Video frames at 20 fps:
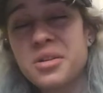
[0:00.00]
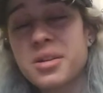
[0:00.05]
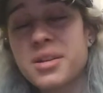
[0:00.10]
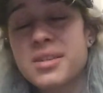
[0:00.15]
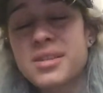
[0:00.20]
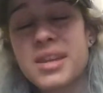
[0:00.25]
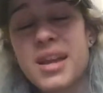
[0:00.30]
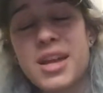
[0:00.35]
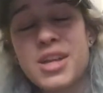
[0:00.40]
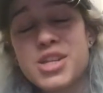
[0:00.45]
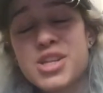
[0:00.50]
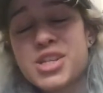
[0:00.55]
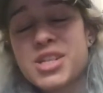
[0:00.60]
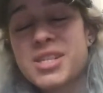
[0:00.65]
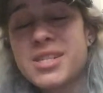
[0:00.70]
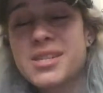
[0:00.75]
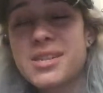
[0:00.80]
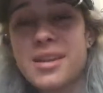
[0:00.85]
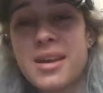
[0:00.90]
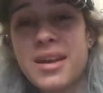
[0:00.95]
because I
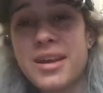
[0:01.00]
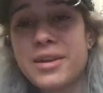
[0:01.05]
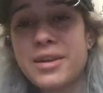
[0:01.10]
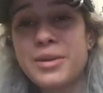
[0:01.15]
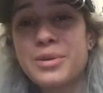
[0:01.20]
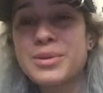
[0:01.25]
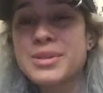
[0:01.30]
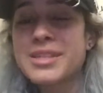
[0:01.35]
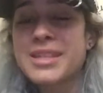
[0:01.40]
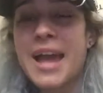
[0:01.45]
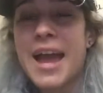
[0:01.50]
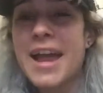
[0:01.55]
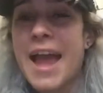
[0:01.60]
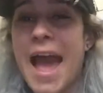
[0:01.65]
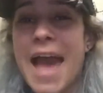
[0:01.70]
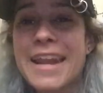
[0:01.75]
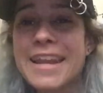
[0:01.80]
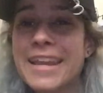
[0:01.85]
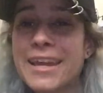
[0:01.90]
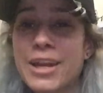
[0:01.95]

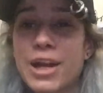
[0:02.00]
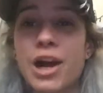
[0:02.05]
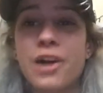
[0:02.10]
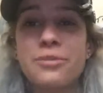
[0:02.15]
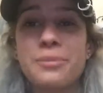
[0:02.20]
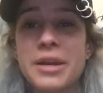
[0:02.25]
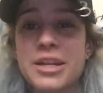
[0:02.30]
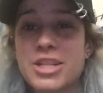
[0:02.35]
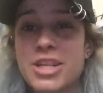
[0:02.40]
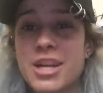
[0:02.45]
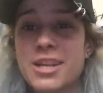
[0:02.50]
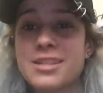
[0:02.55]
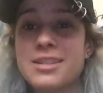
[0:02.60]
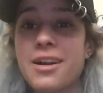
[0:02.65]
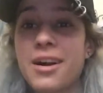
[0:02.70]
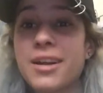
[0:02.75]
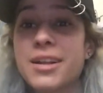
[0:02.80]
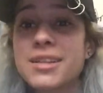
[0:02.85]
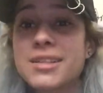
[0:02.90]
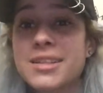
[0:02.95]
had to get it off my chest,
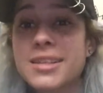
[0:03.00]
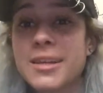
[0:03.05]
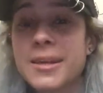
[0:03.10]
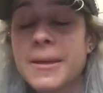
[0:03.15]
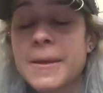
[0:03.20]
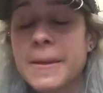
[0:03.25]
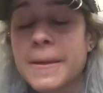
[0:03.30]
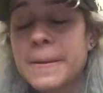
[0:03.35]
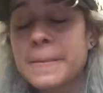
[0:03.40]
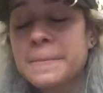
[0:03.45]
honestly.